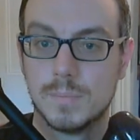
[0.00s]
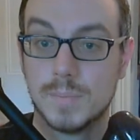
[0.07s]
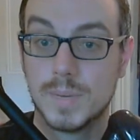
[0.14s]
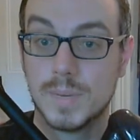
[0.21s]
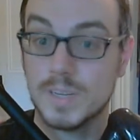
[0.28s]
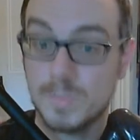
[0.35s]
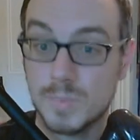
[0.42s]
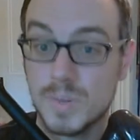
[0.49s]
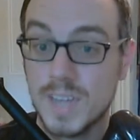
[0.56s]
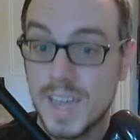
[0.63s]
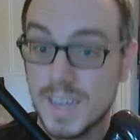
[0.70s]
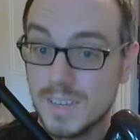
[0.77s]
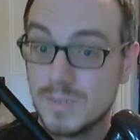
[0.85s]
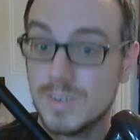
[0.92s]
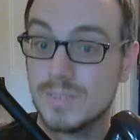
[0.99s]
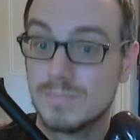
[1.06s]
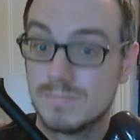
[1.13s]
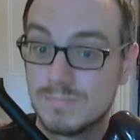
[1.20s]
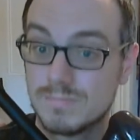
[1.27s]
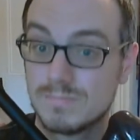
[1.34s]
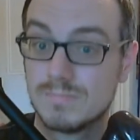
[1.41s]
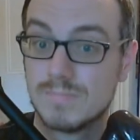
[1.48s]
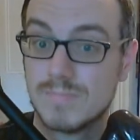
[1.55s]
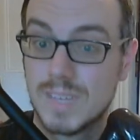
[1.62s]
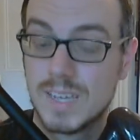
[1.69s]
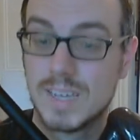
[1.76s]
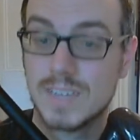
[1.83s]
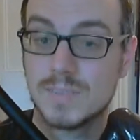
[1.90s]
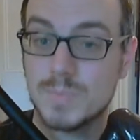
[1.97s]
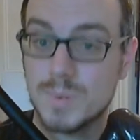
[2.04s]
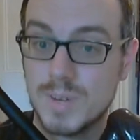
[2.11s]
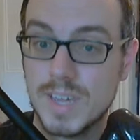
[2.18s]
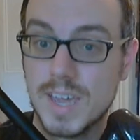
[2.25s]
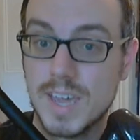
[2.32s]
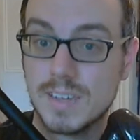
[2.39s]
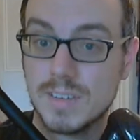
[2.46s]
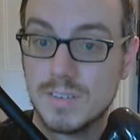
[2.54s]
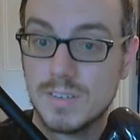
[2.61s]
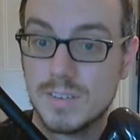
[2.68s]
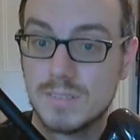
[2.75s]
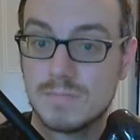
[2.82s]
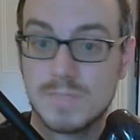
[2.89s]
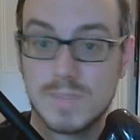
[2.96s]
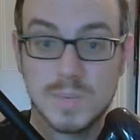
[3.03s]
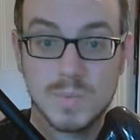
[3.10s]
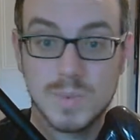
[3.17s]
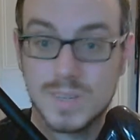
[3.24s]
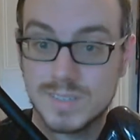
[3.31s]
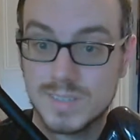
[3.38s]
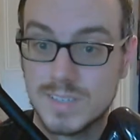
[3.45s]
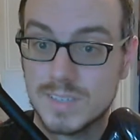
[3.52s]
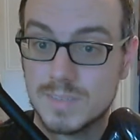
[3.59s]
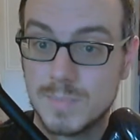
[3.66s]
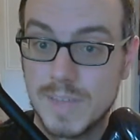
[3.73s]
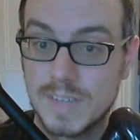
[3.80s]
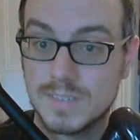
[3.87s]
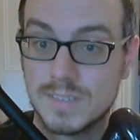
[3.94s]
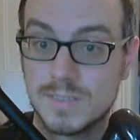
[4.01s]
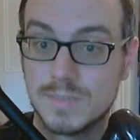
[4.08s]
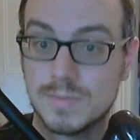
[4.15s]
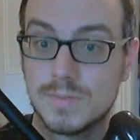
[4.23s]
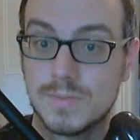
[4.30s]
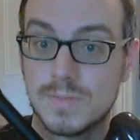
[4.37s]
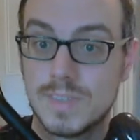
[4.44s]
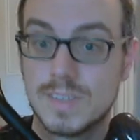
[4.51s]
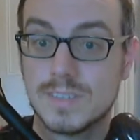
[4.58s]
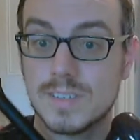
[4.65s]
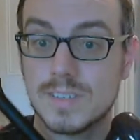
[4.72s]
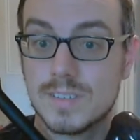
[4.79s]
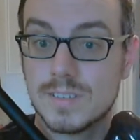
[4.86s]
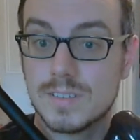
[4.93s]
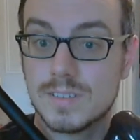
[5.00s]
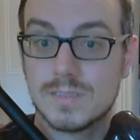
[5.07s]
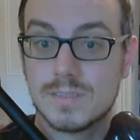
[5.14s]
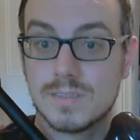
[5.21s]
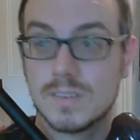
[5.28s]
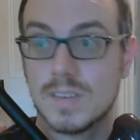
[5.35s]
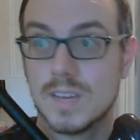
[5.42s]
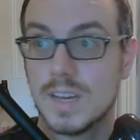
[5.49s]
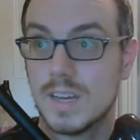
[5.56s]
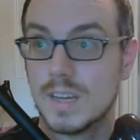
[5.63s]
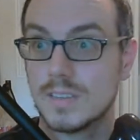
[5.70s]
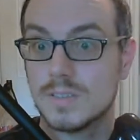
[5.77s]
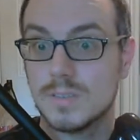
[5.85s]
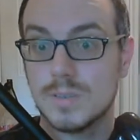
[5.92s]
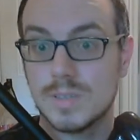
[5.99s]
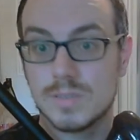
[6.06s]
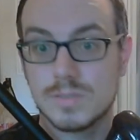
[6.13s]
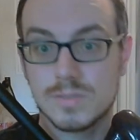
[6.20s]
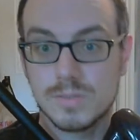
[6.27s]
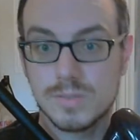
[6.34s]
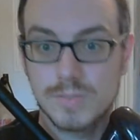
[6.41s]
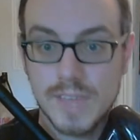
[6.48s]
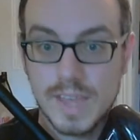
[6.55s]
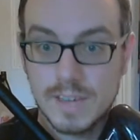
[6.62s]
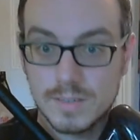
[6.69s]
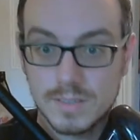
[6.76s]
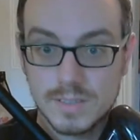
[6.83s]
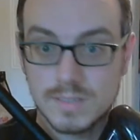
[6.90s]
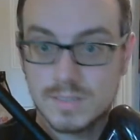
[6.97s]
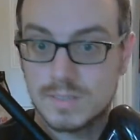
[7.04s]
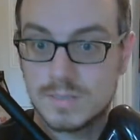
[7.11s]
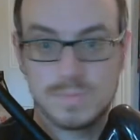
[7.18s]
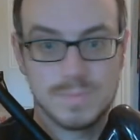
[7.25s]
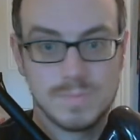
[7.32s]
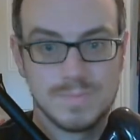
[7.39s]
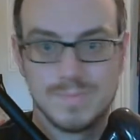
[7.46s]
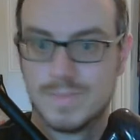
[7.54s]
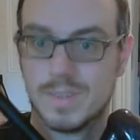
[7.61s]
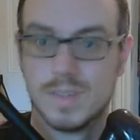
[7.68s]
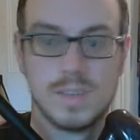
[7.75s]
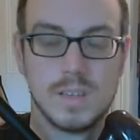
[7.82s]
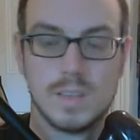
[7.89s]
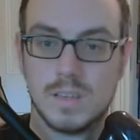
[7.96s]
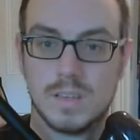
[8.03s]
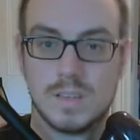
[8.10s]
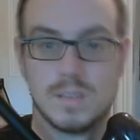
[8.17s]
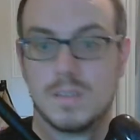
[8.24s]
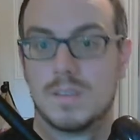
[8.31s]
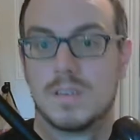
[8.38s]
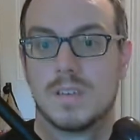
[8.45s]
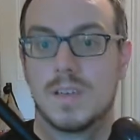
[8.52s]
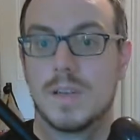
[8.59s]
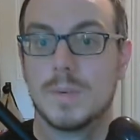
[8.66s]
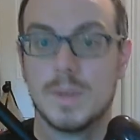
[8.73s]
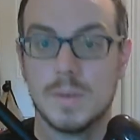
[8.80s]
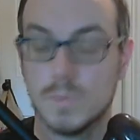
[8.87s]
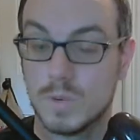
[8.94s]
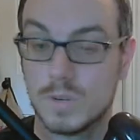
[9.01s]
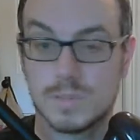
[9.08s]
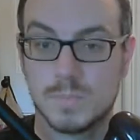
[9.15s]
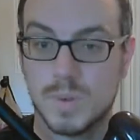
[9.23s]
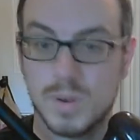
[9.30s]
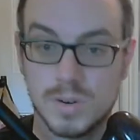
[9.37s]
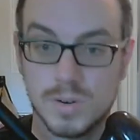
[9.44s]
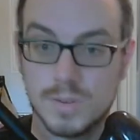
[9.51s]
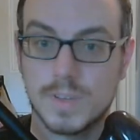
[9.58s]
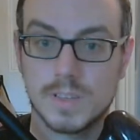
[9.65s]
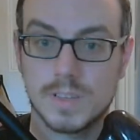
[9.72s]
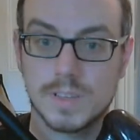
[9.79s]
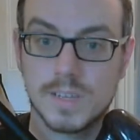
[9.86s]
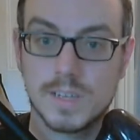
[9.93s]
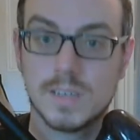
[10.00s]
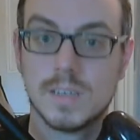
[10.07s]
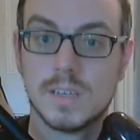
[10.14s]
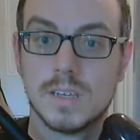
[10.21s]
But it's pretty accurate. It's pretty accurate. It wasn't expensive. This is 2 years old now. I mean, it works perfectly.